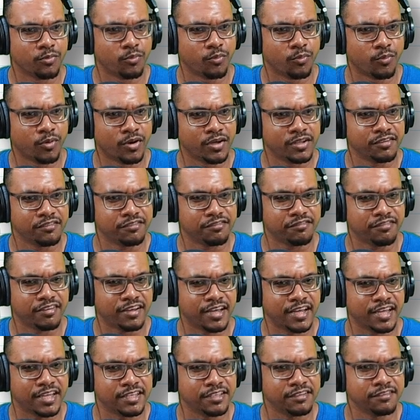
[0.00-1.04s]
1,
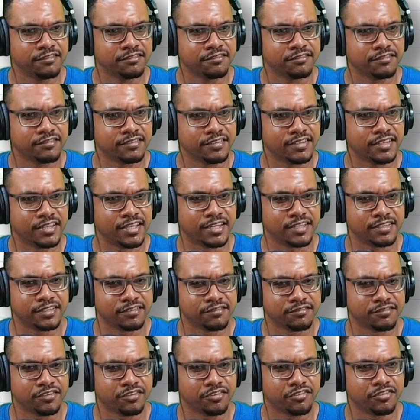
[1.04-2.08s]
5,
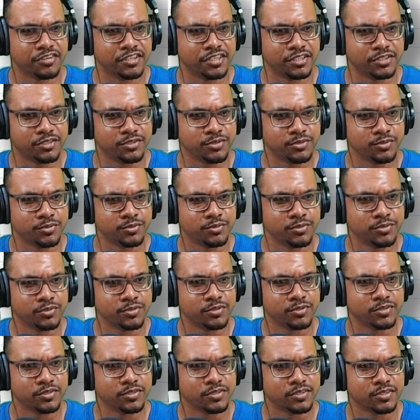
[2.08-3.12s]
negative 3, 2,
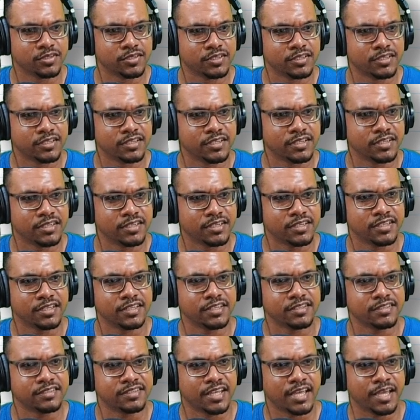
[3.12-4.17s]

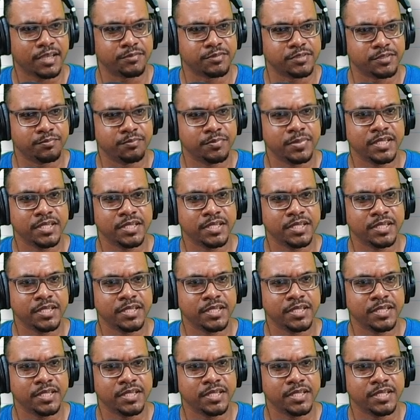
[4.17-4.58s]
times